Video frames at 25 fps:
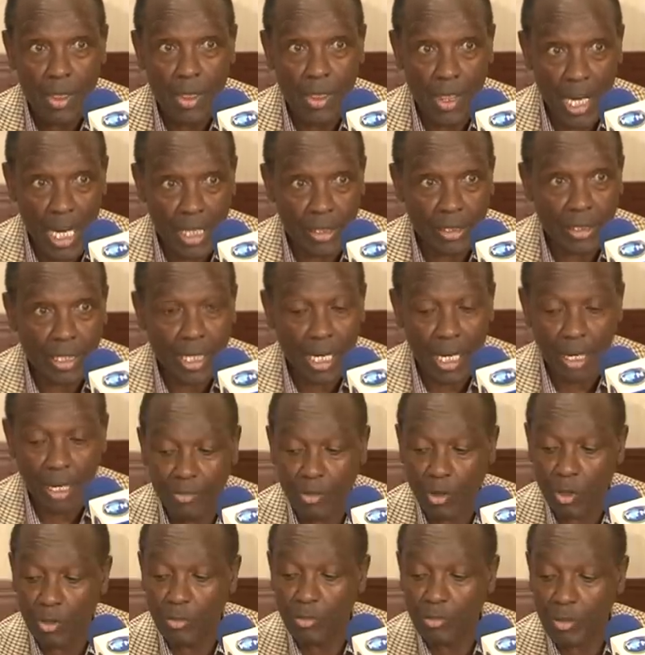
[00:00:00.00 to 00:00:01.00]
That
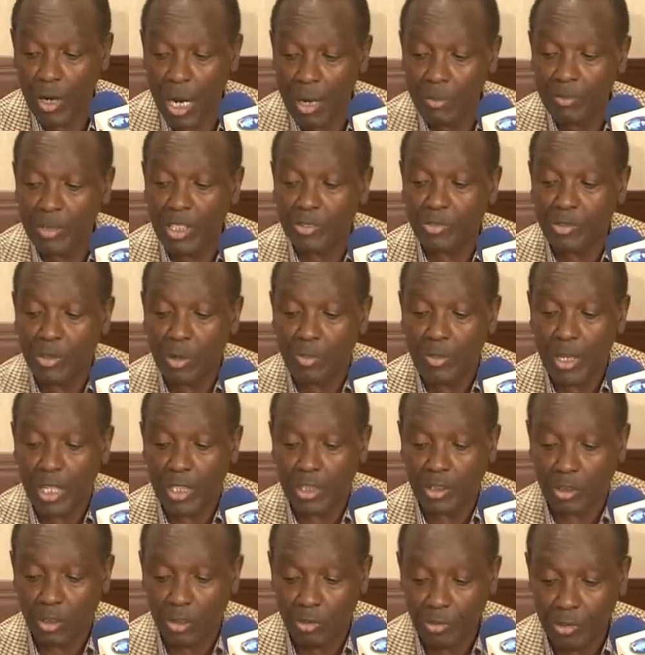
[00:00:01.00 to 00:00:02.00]
have confirmed from
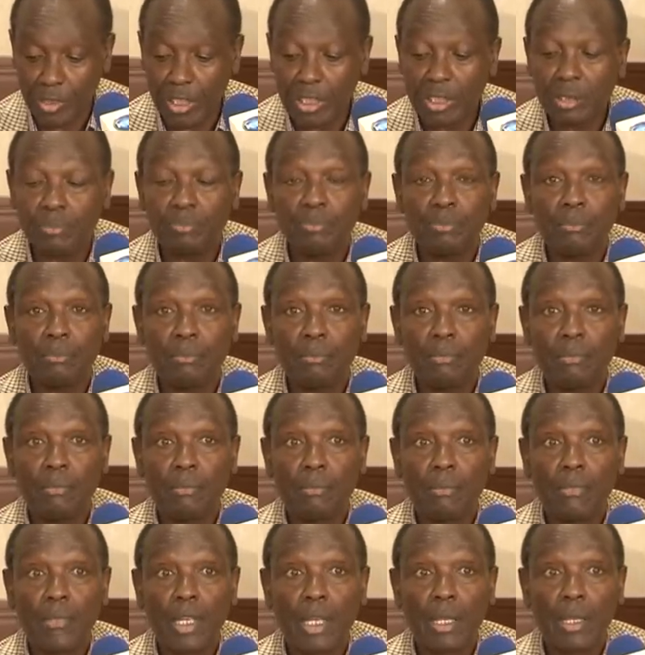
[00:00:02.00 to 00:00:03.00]
his office,
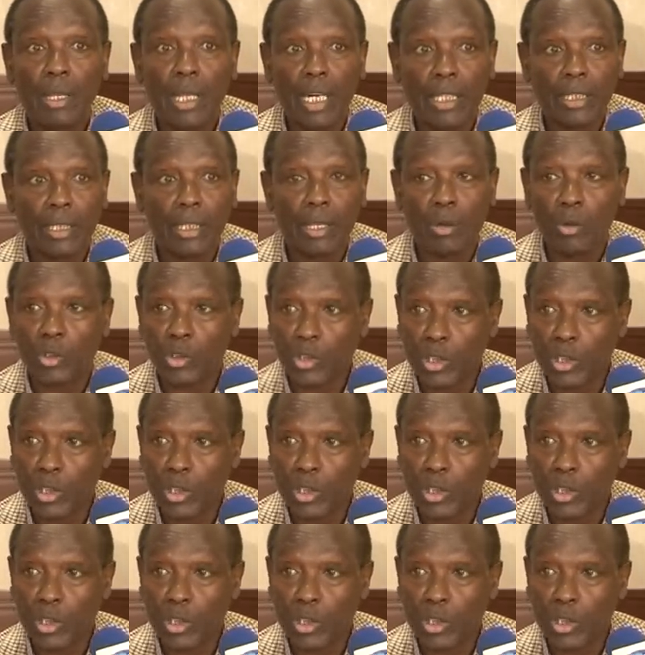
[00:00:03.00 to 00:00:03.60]
that there